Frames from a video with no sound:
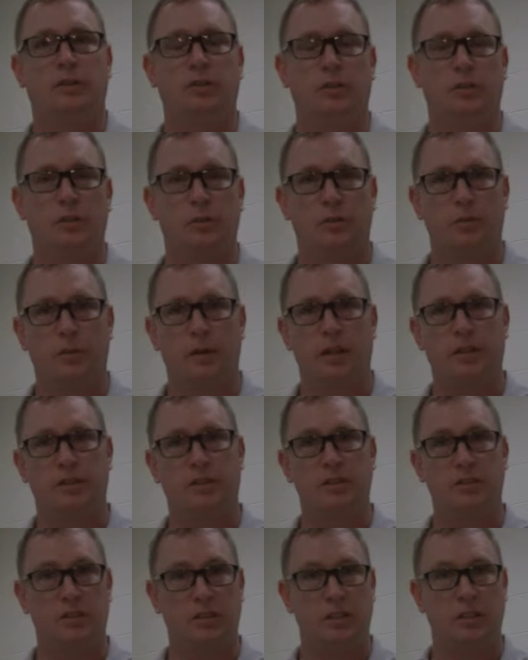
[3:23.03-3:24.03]
to do throughout
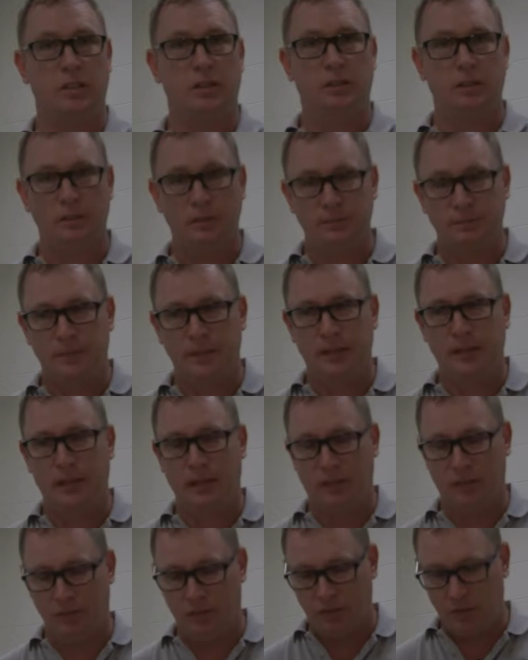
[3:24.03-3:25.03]
this year
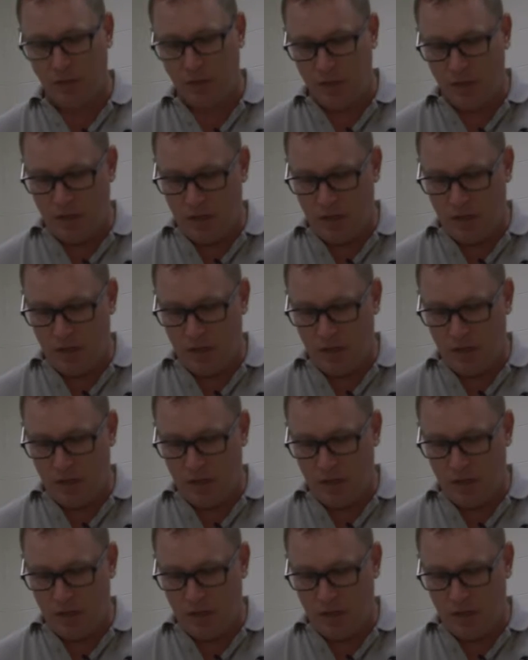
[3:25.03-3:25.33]
is